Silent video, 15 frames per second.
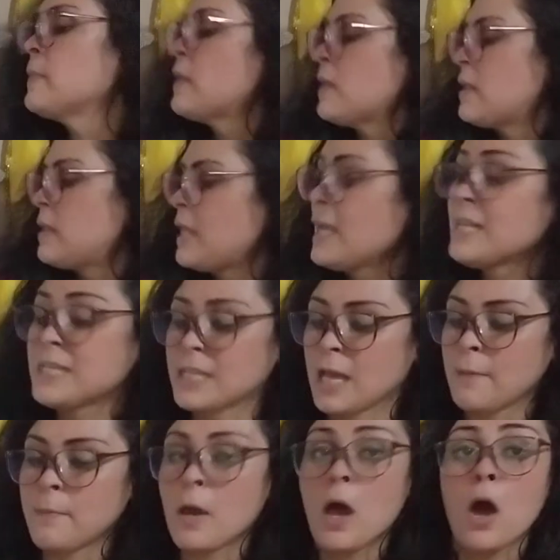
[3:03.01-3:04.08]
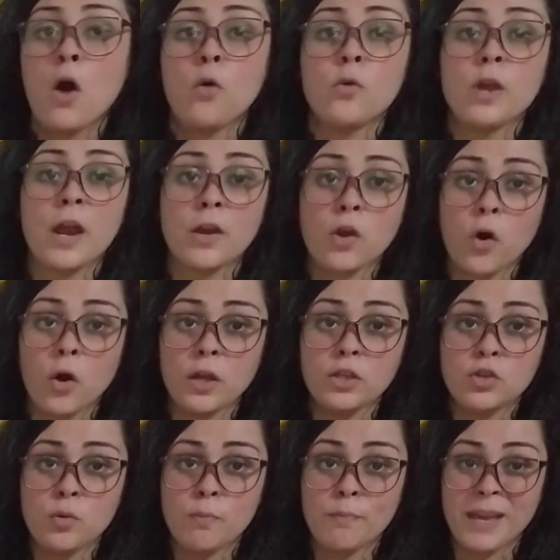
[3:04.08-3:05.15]
Next up, we are going
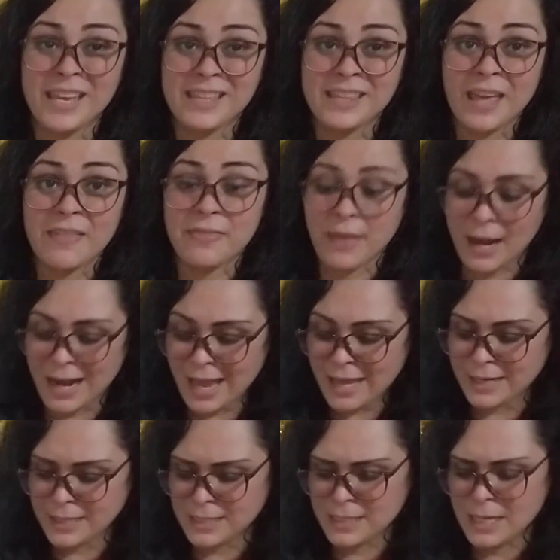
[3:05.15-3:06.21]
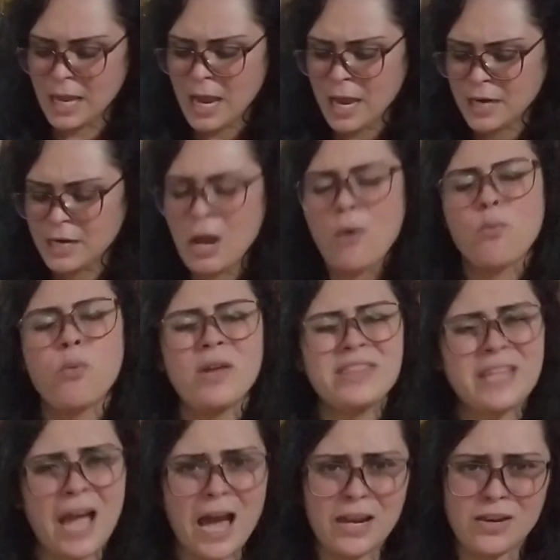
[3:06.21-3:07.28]
to paint the lettuce. Now,
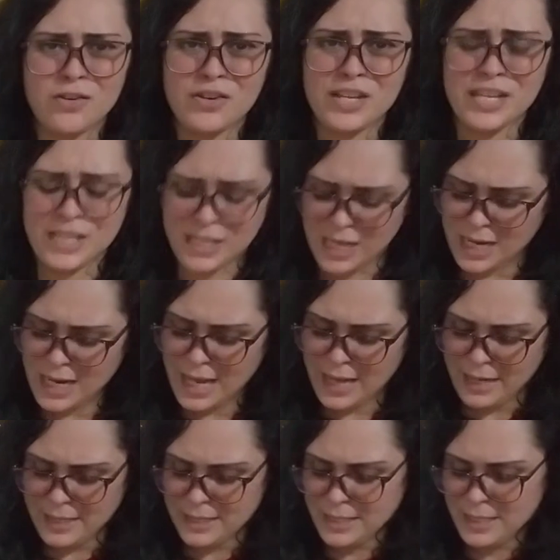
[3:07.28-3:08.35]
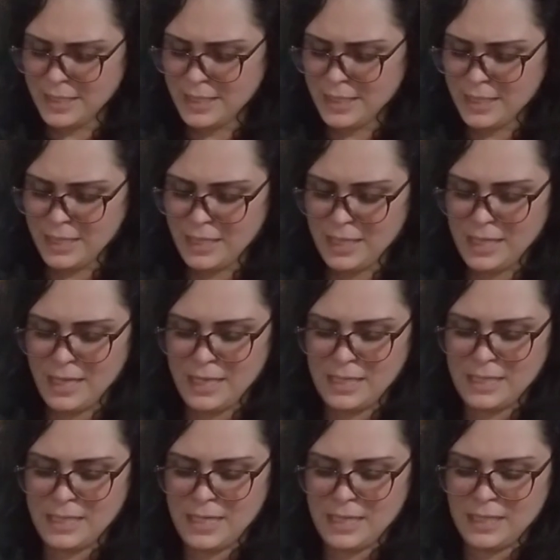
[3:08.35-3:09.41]
what color is the lettuce?
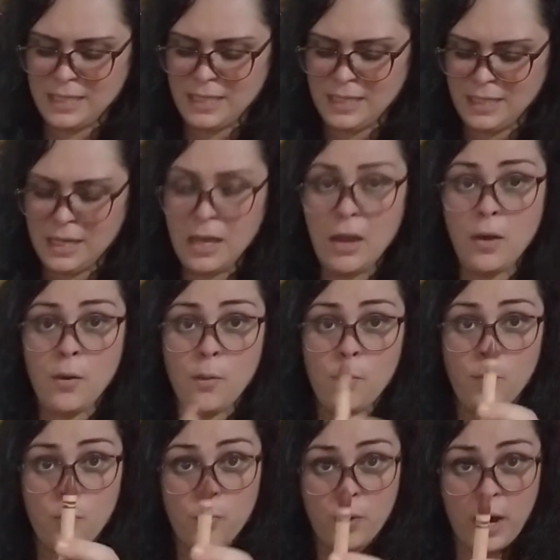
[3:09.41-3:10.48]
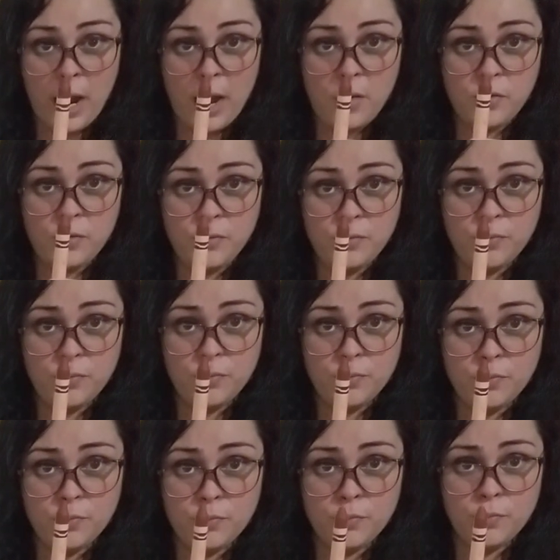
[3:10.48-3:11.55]
Is it brown?
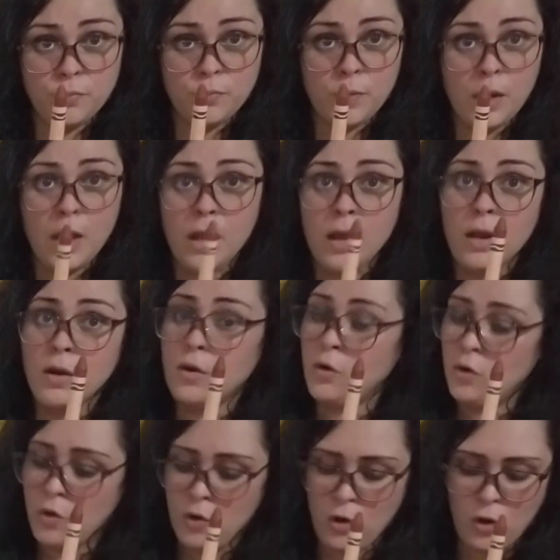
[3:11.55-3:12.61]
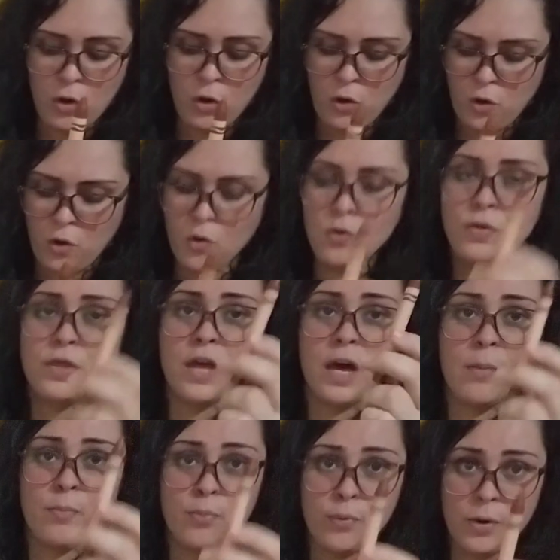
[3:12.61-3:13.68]
No,
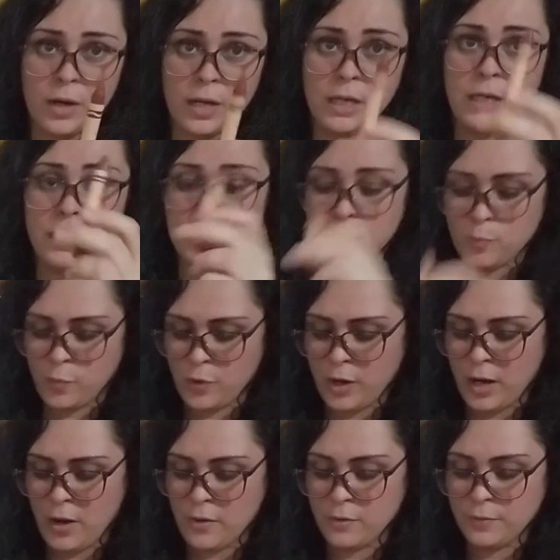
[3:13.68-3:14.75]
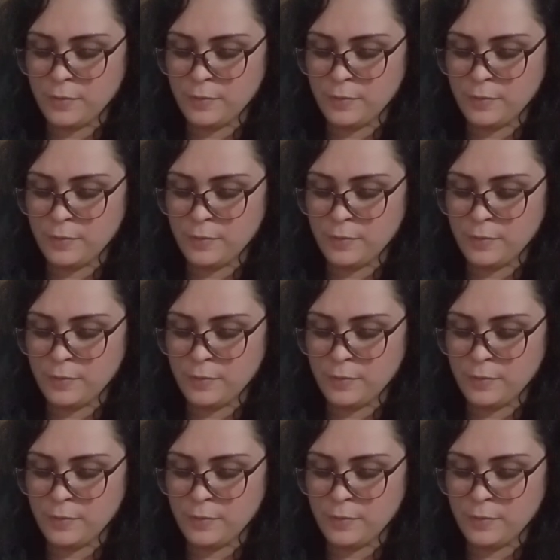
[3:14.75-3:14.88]
the bread is brown.